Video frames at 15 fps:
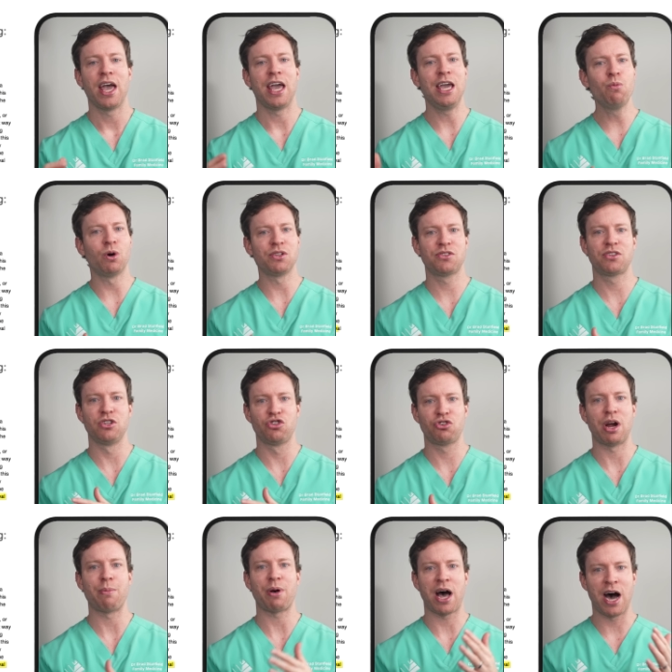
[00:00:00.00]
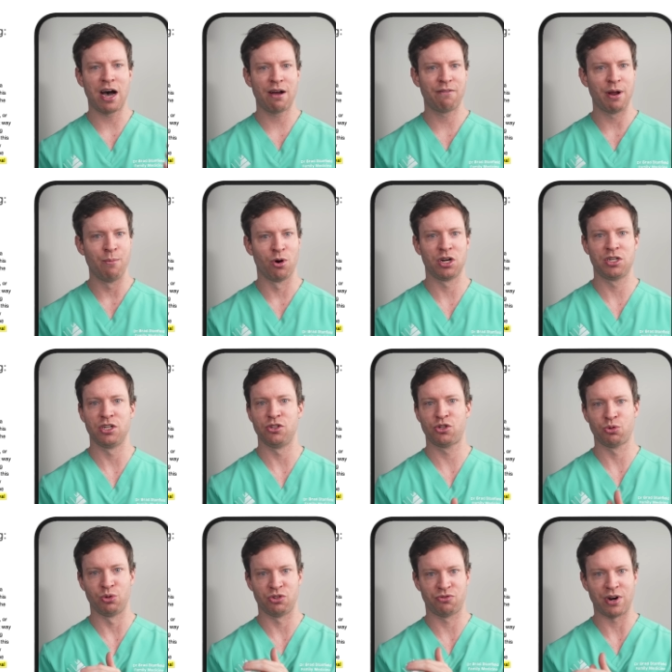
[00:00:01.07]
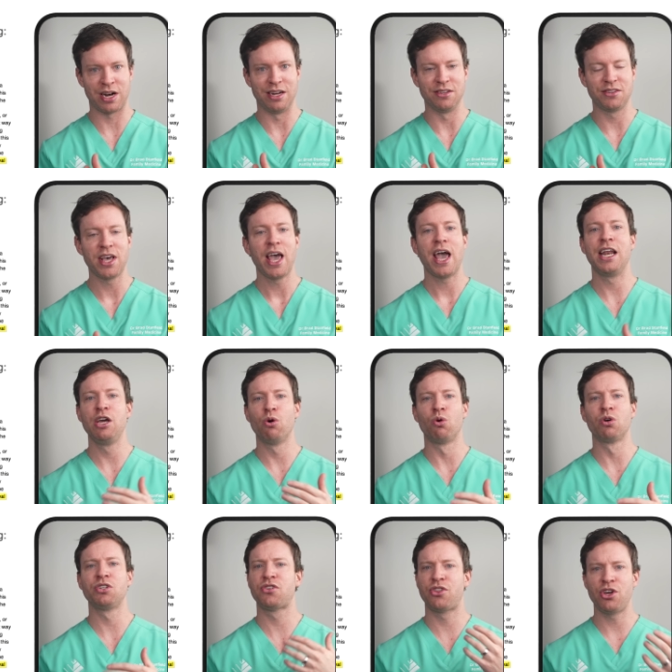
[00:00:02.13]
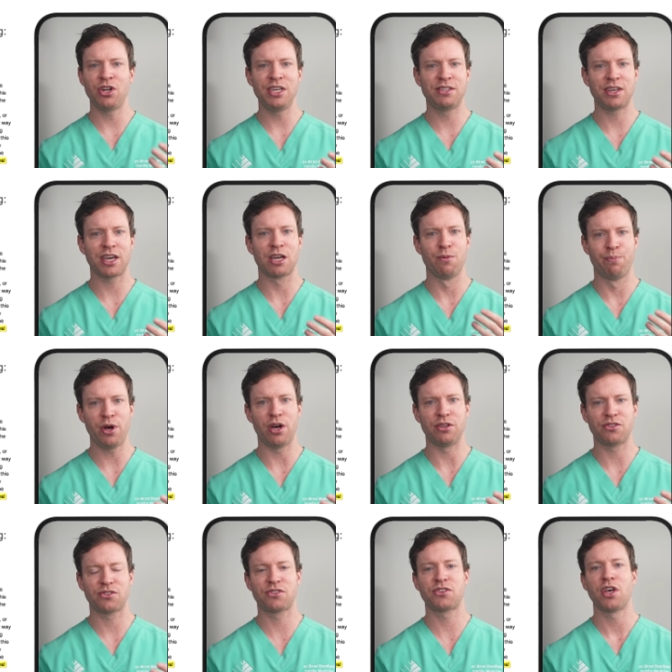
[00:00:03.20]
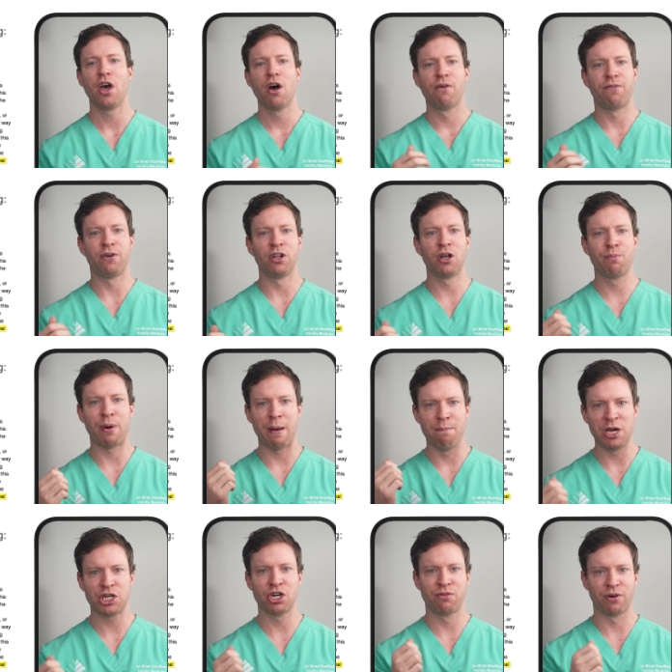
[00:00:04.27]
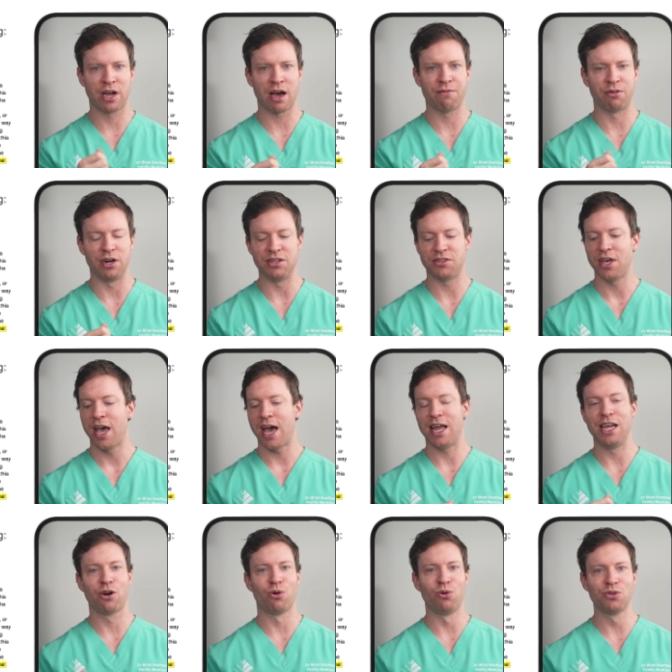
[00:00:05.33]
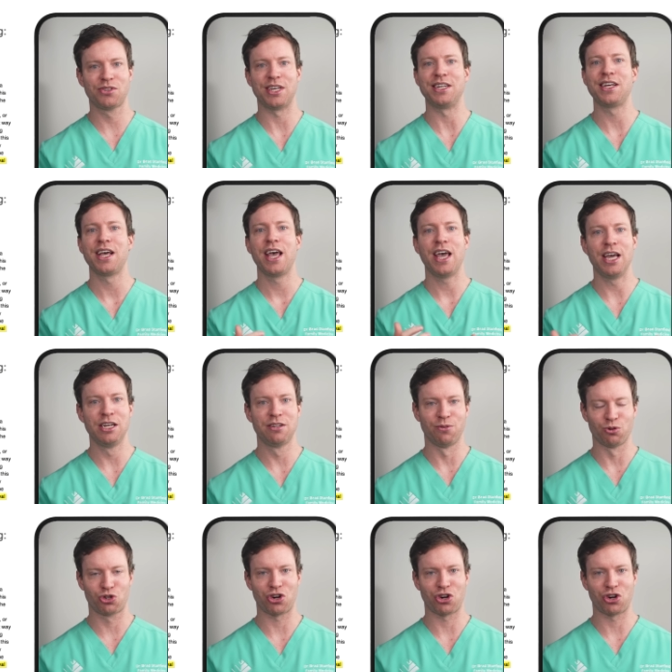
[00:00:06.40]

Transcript: He wants to strap heart rate monitors to his runners and he orders 30 second bursts followed by measured recoveries and he calls it interval